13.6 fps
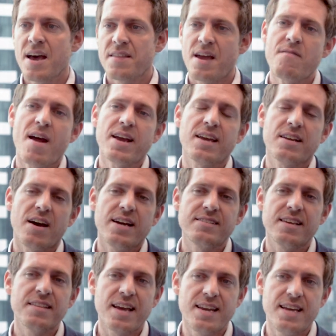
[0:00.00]
they recognise
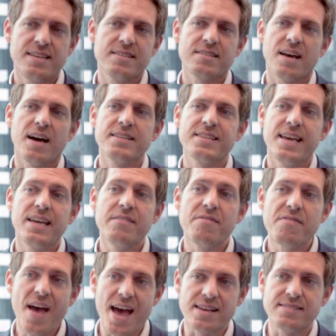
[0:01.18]
that they need to start to
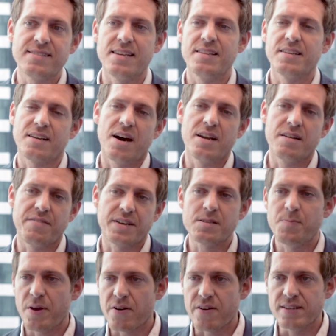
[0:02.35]
invest in the kind of
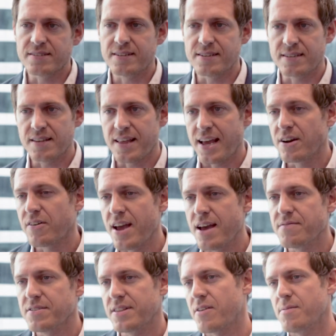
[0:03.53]
experiences that they create
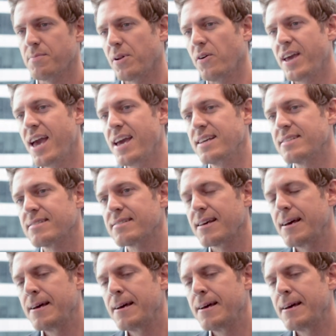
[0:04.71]
for their employees.